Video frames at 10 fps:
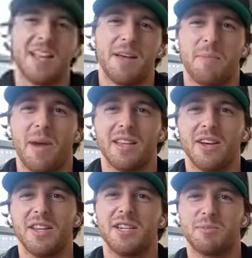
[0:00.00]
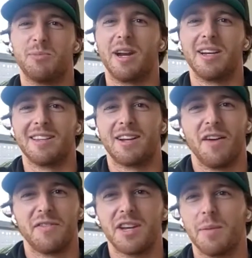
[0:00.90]
bad, though. Then you just right into the
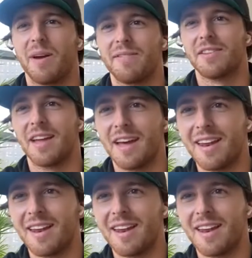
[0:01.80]
coffee cup after that.